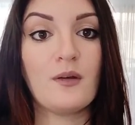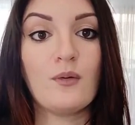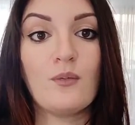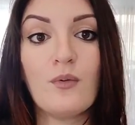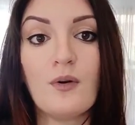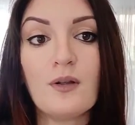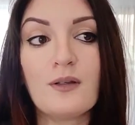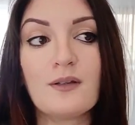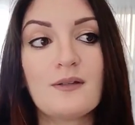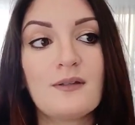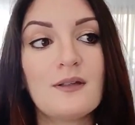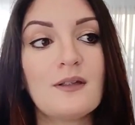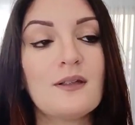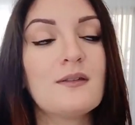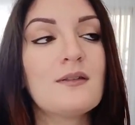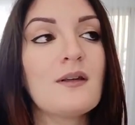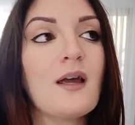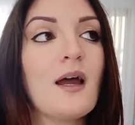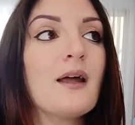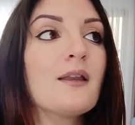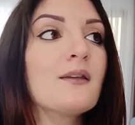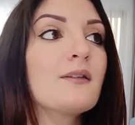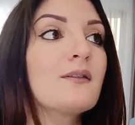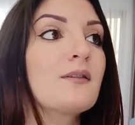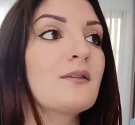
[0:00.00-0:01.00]
I wanted,
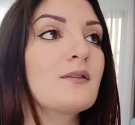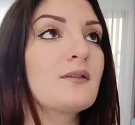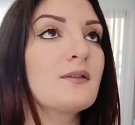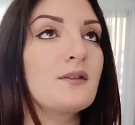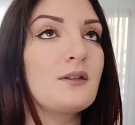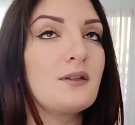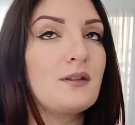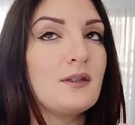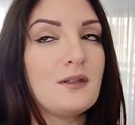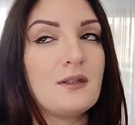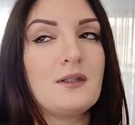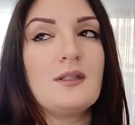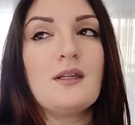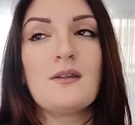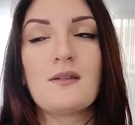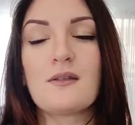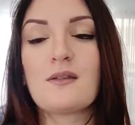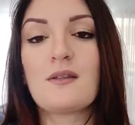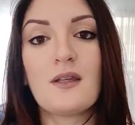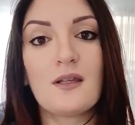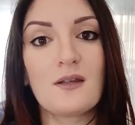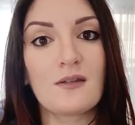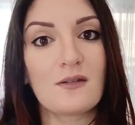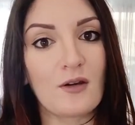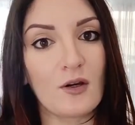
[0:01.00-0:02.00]
and these
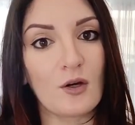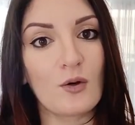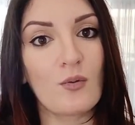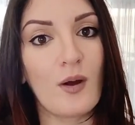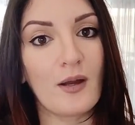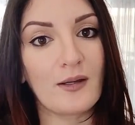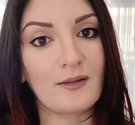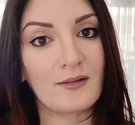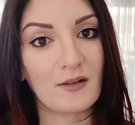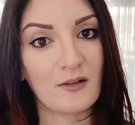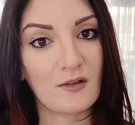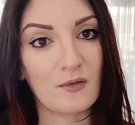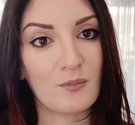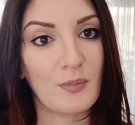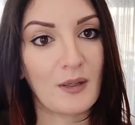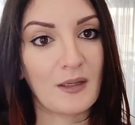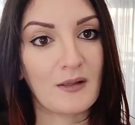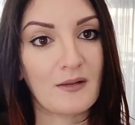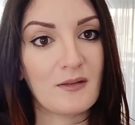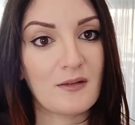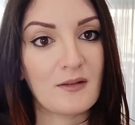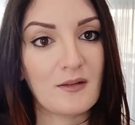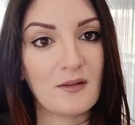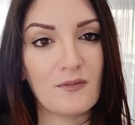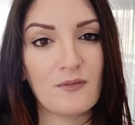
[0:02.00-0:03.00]
things are quite
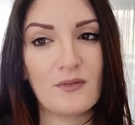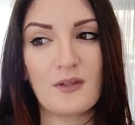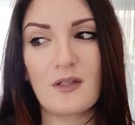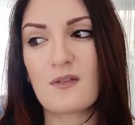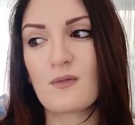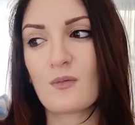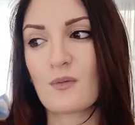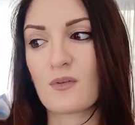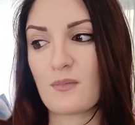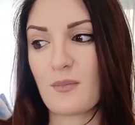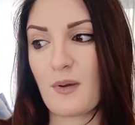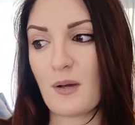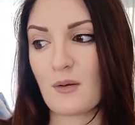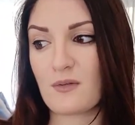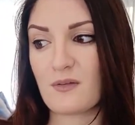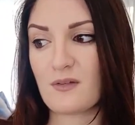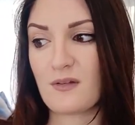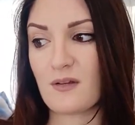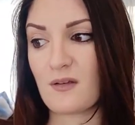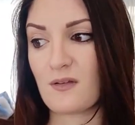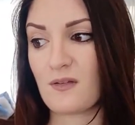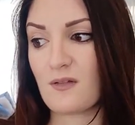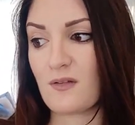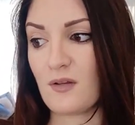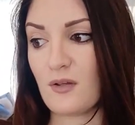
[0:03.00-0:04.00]
expensive. This was about
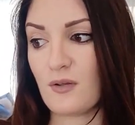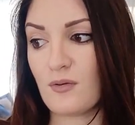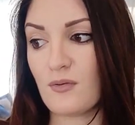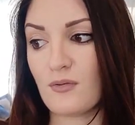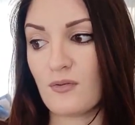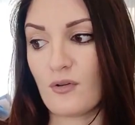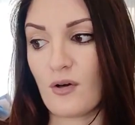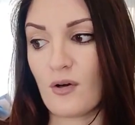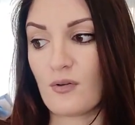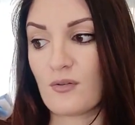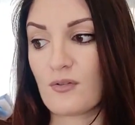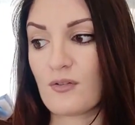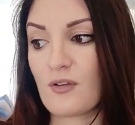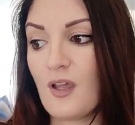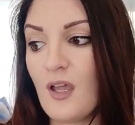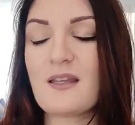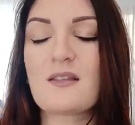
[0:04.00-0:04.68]
60 euros.